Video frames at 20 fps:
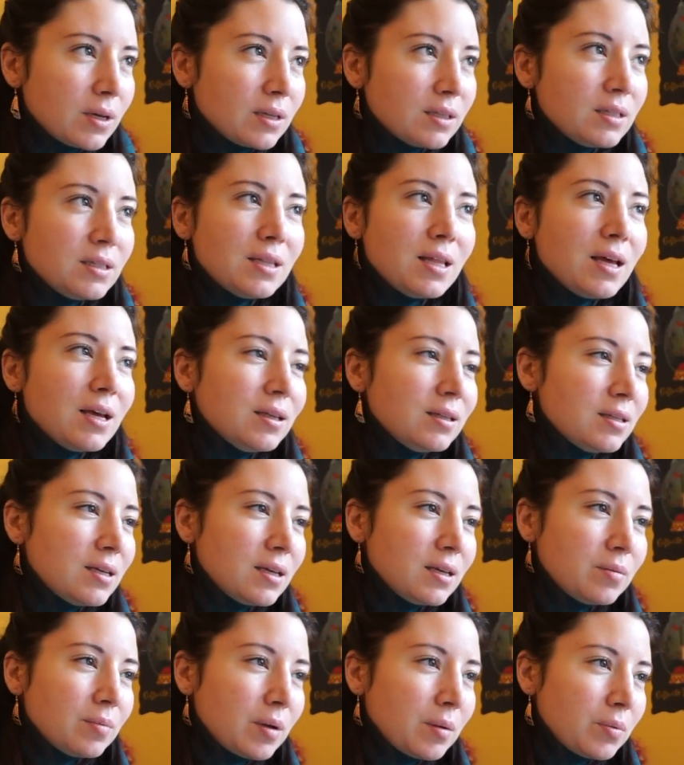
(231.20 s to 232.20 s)
It's not
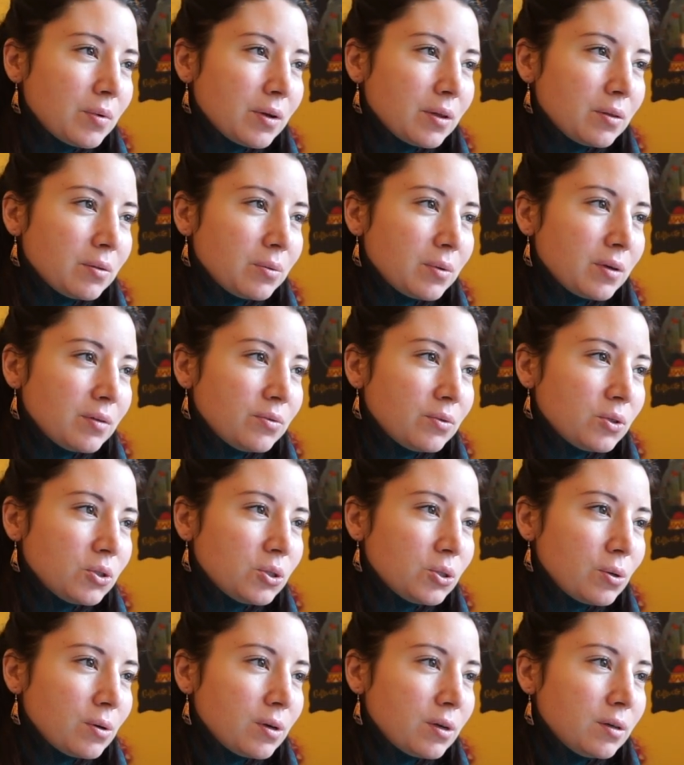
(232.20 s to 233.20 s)
taking my breath away for
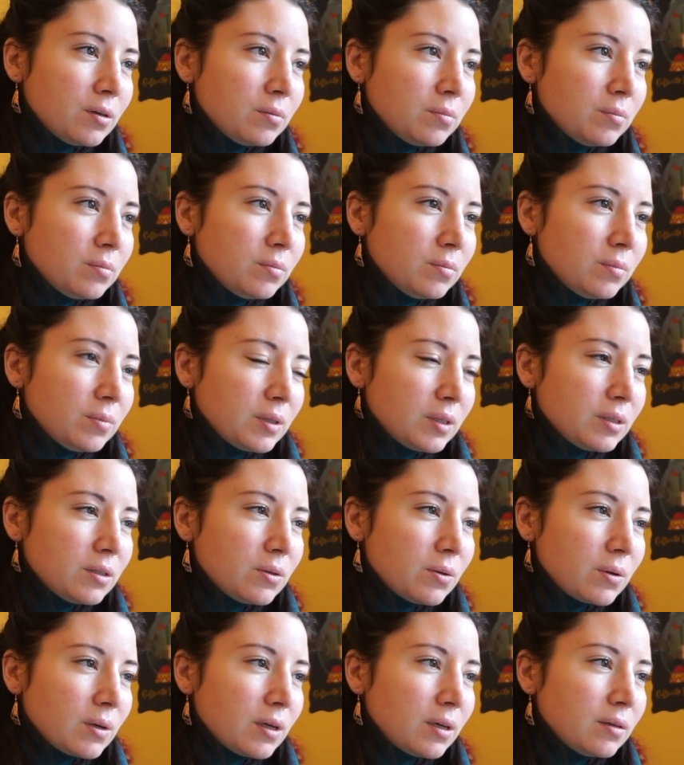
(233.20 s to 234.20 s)
sure, but it's
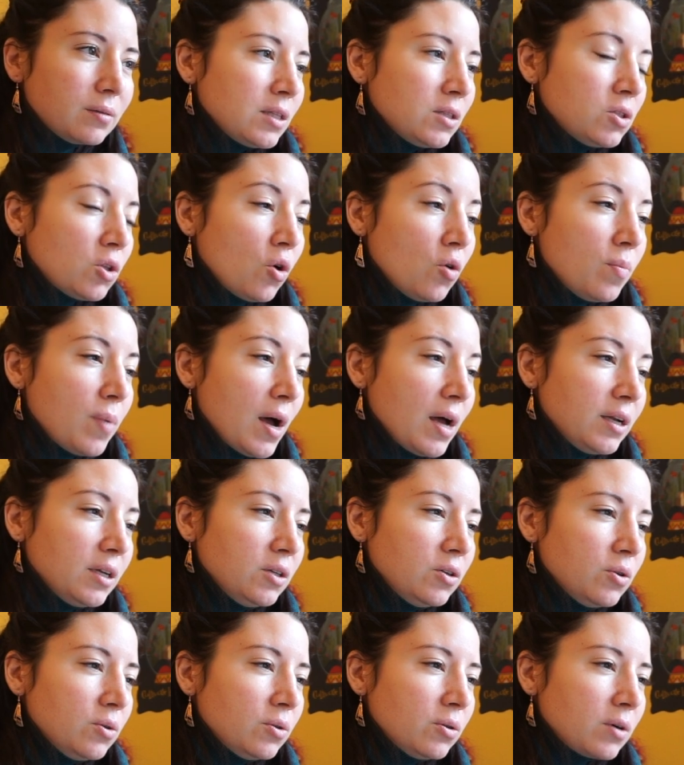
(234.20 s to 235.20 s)
okay. Nobody,
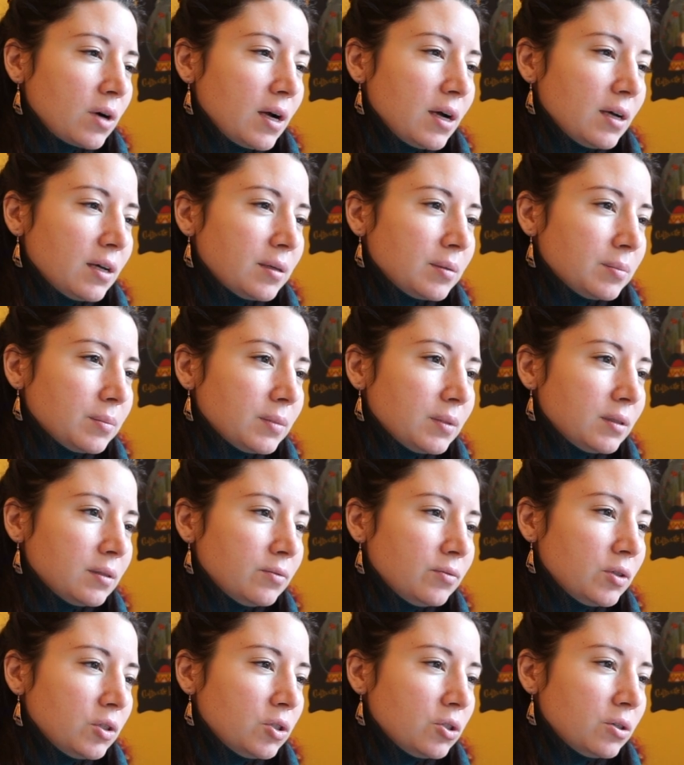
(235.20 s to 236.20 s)
No Crime
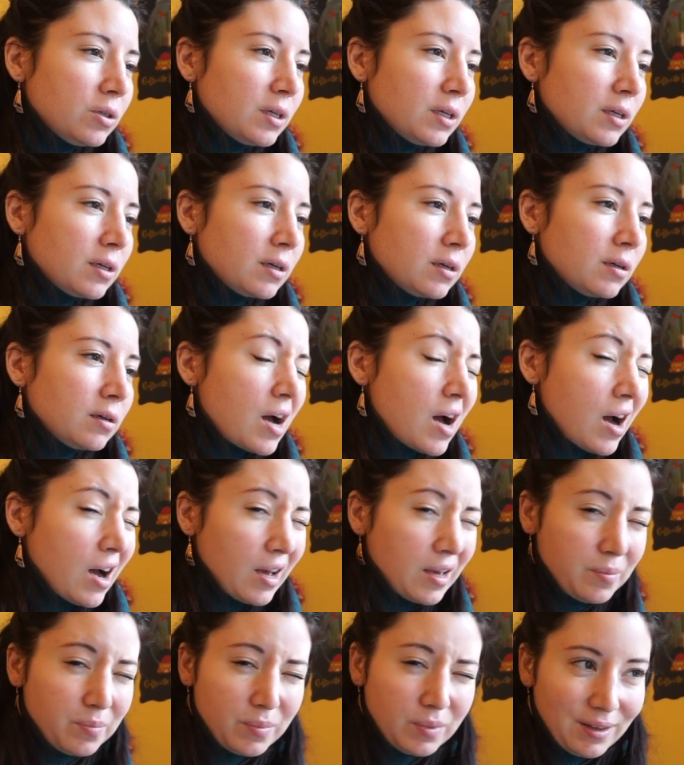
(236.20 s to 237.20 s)
featuring
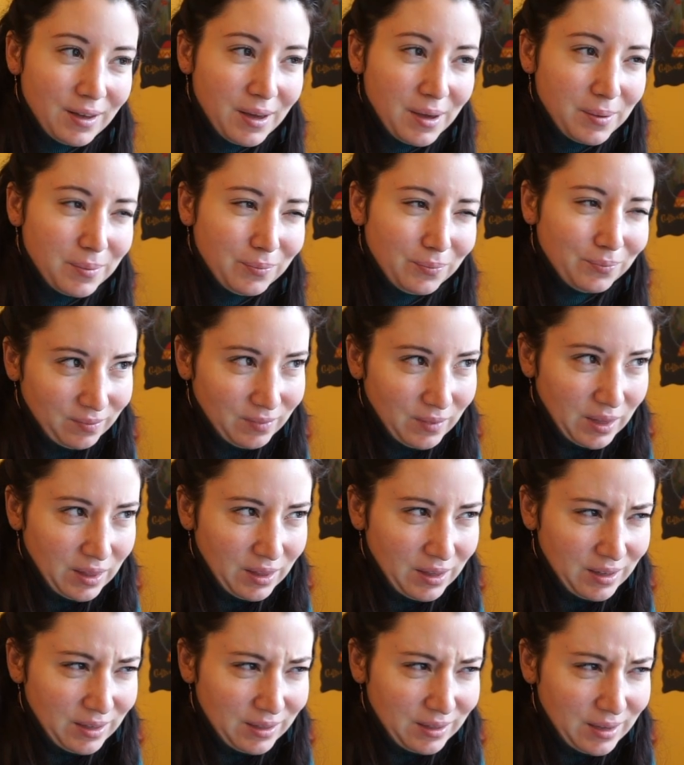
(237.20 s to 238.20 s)
Haim? Haim? I
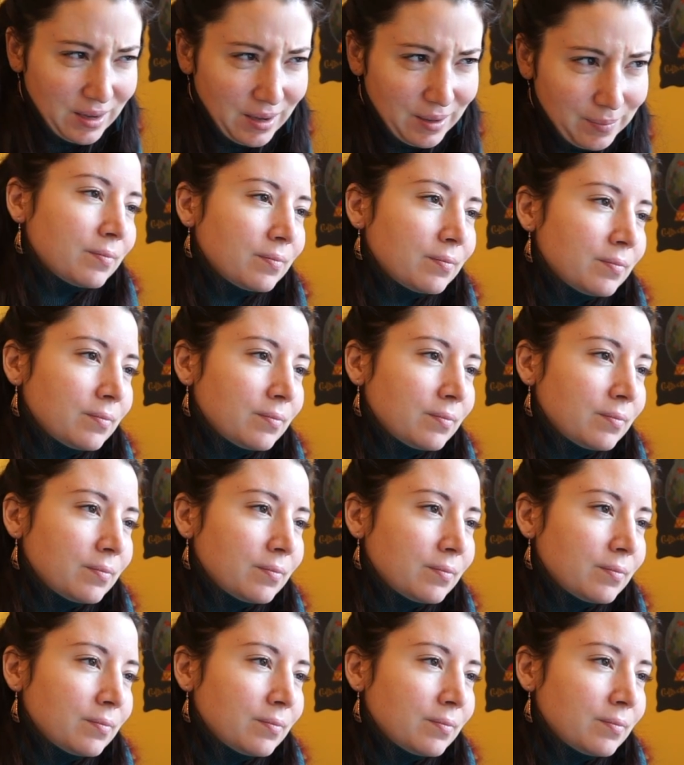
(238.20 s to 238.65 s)
think it's Haim.